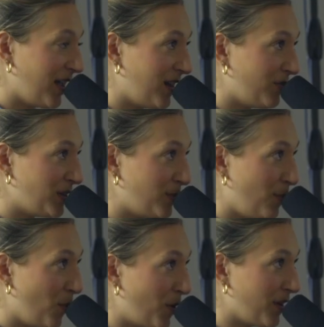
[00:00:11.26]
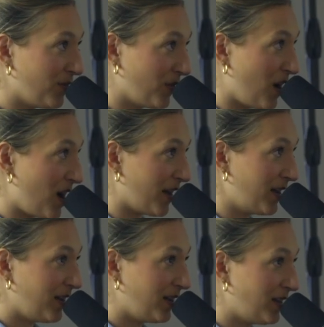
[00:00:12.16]
And if it's born of
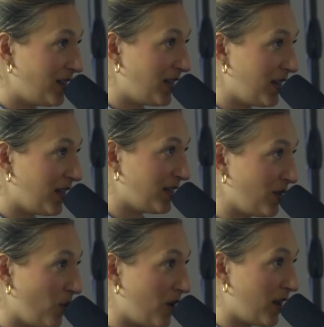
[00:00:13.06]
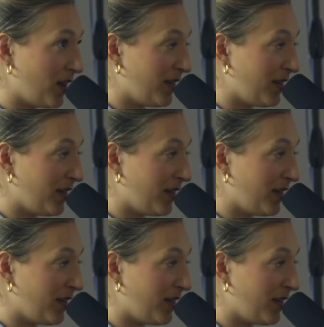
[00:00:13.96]
God, then he is the one.